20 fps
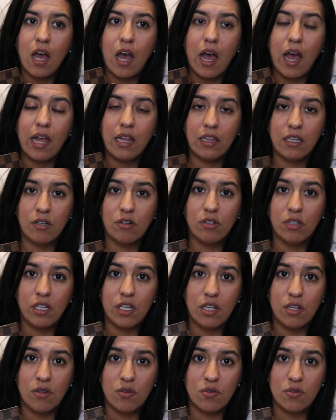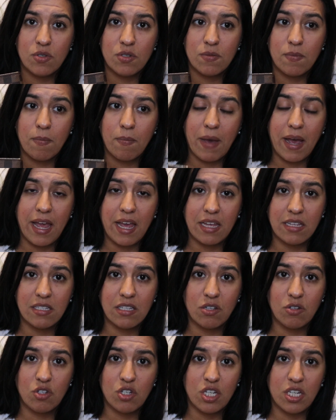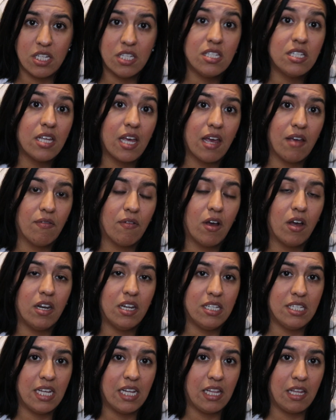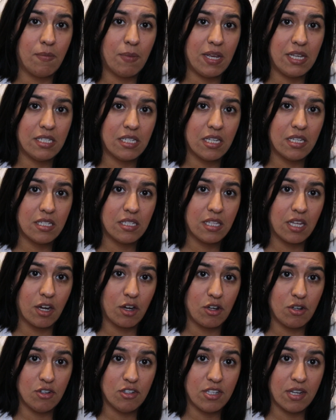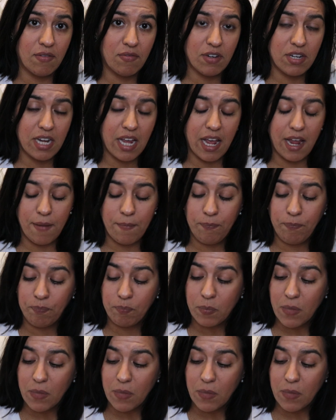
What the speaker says: I literally use my SLGs on a daily basis. They're used every day,